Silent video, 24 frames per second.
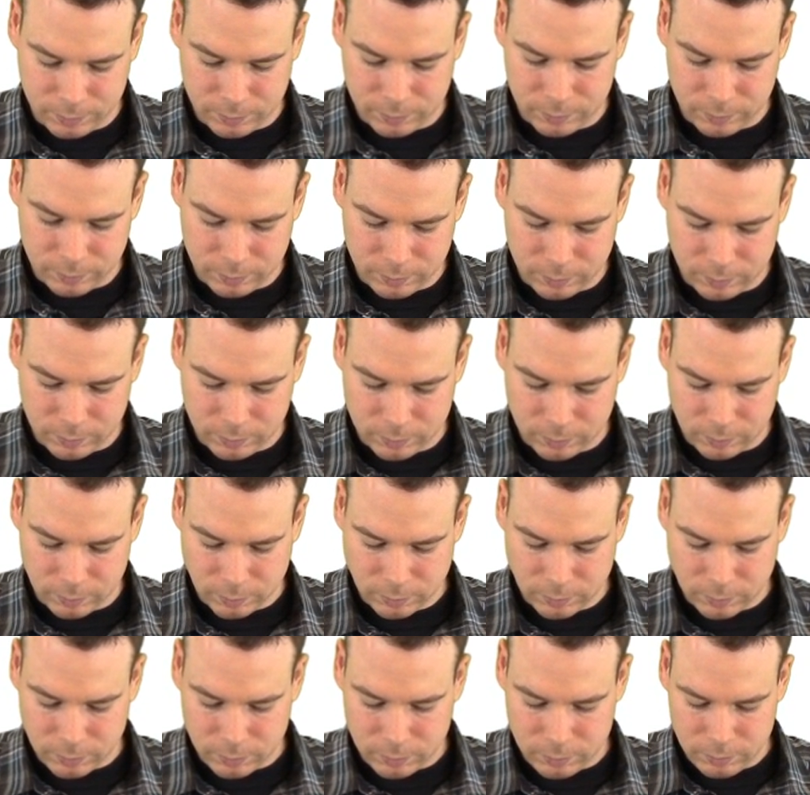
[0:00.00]

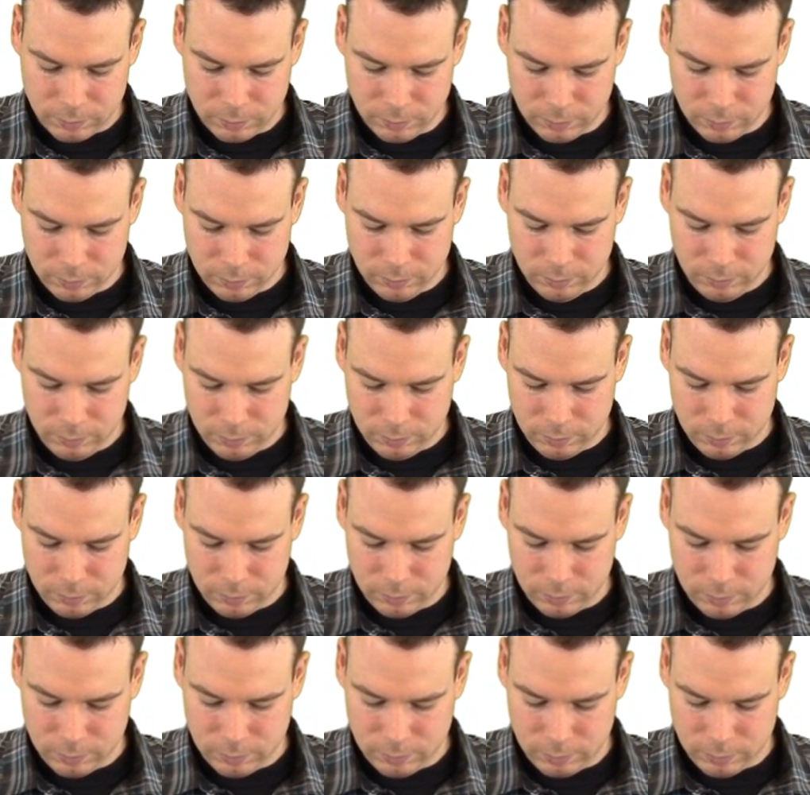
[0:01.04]

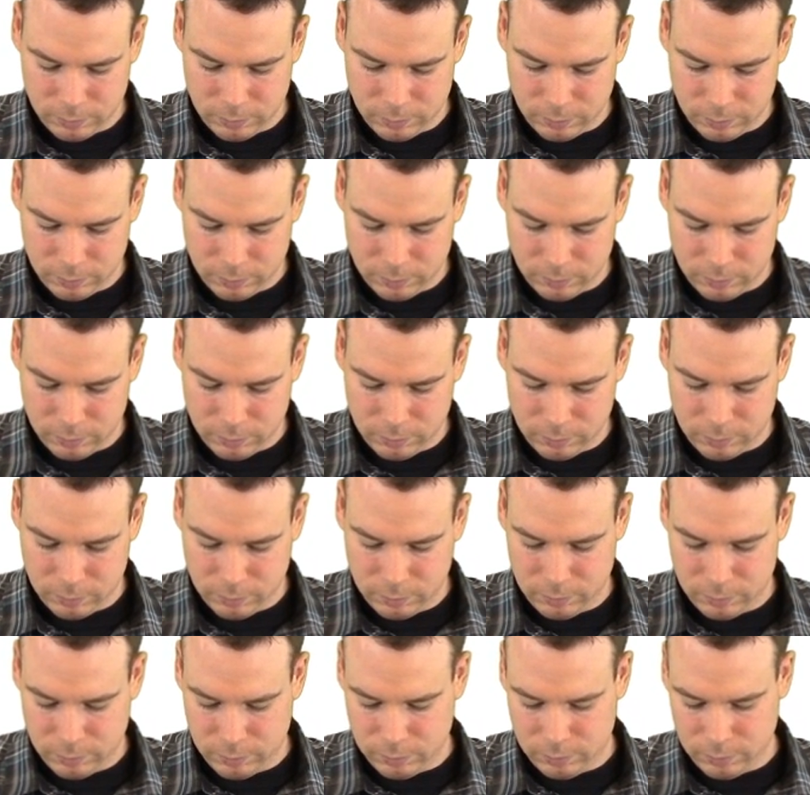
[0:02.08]

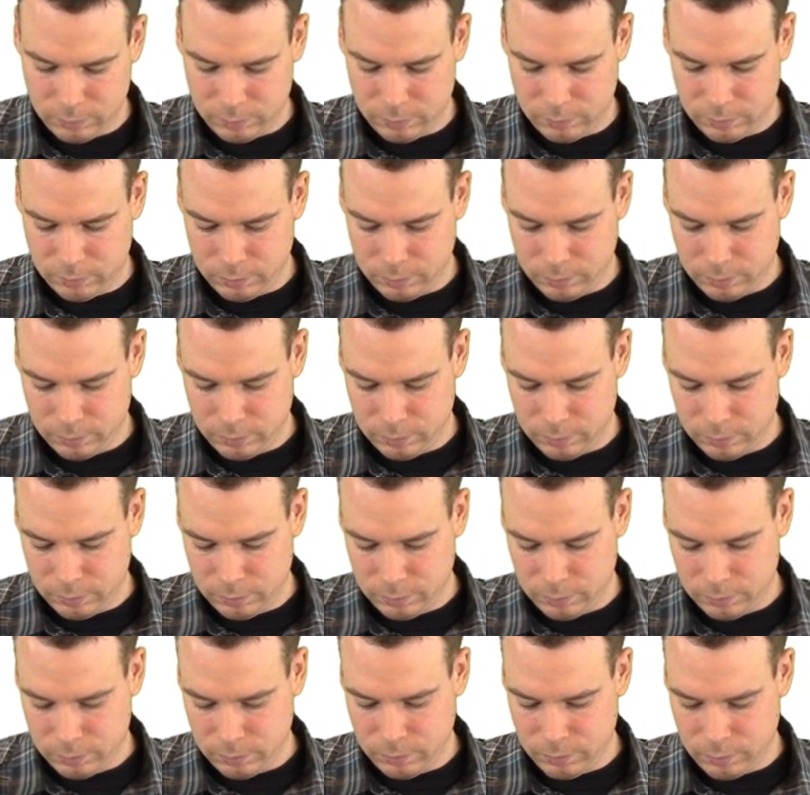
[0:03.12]

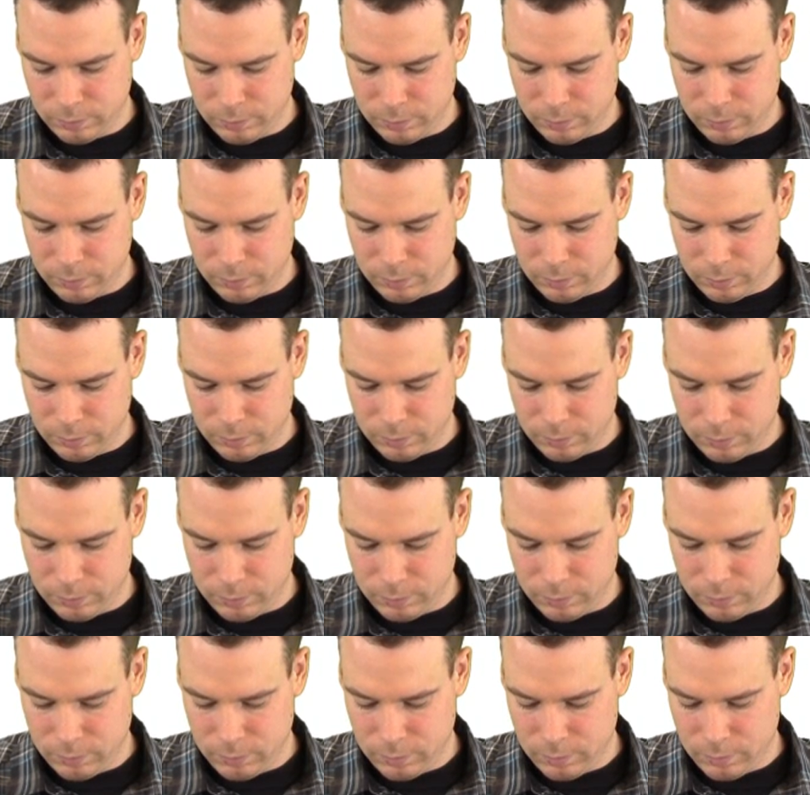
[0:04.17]

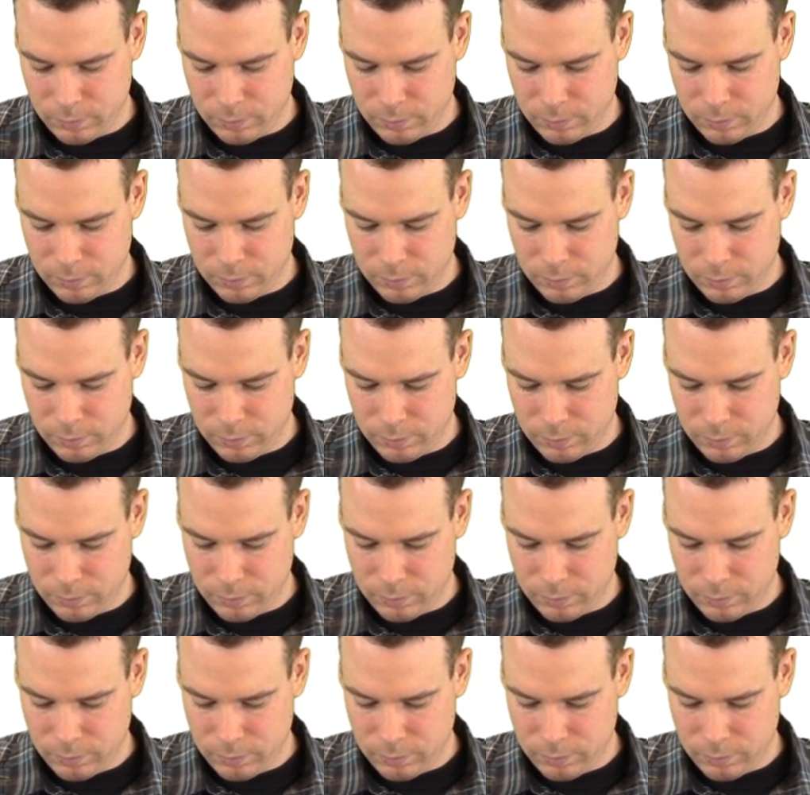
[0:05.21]
[no speech]